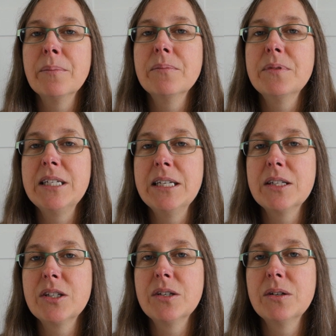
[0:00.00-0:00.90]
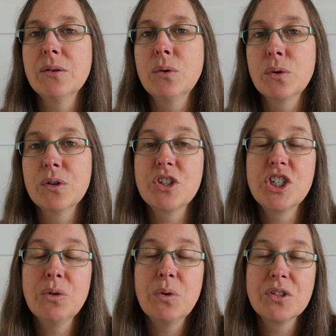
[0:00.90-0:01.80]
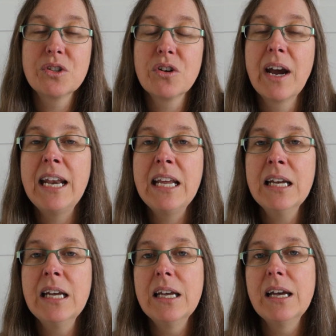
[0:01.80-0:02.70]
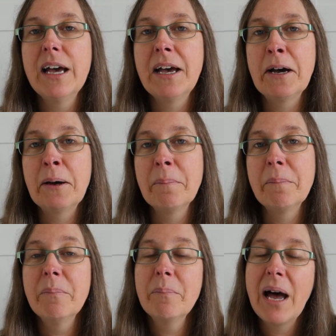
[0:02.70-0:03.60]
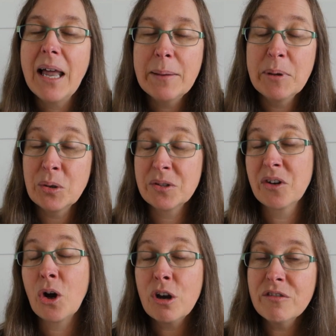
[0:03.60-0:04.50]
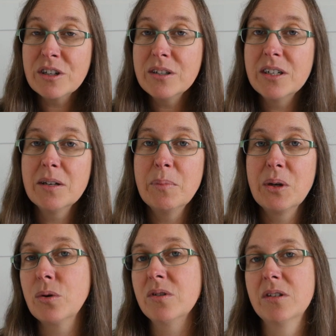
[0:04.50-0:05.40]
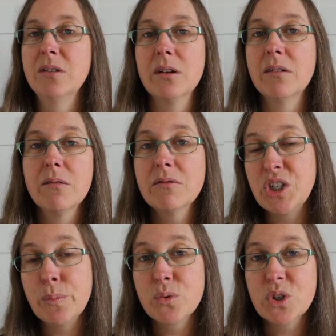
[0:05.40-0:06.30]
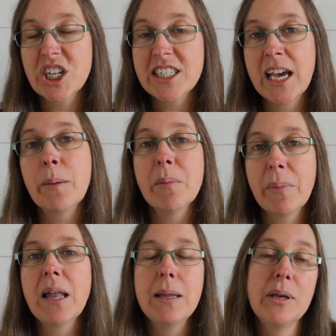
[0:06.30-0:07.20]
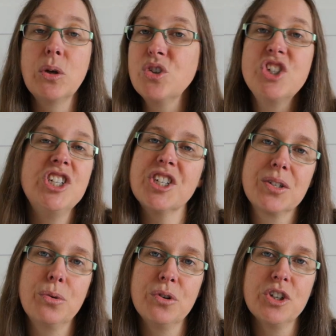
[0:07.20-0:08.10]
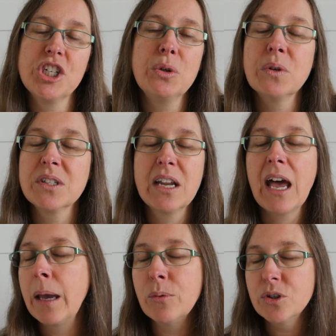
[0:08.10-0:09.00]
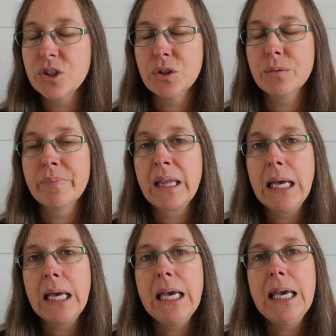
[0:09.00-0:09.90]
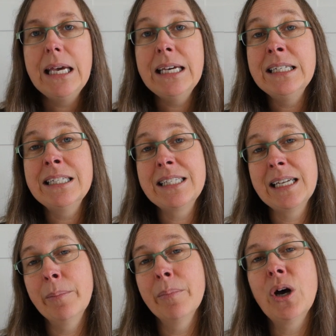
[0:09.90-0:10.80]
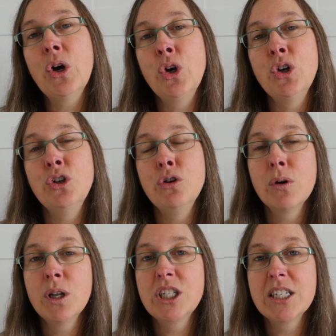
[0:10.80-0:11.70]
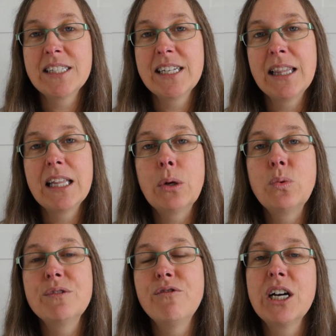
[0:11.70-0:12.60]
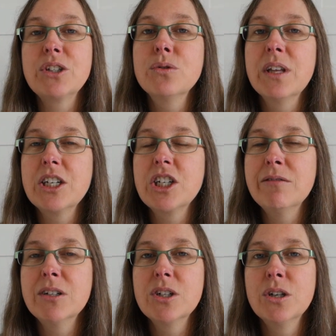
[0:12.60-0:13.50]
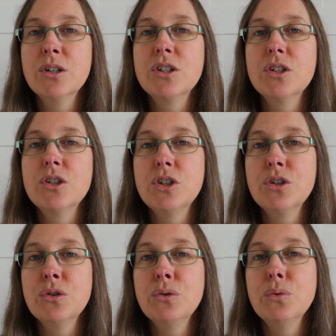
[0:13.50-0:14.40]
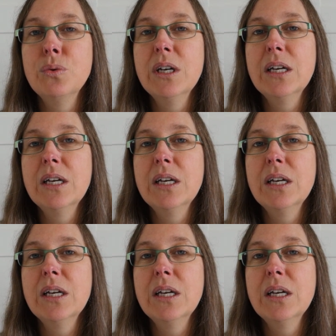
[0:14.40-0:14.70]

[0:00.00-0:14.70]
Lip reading: Since August she wasn't training, partly because of COVID, because gyms were shut down, but partly because she just couldn't, she wasn't able to. In December, her neurologist said that it was vital that she returned to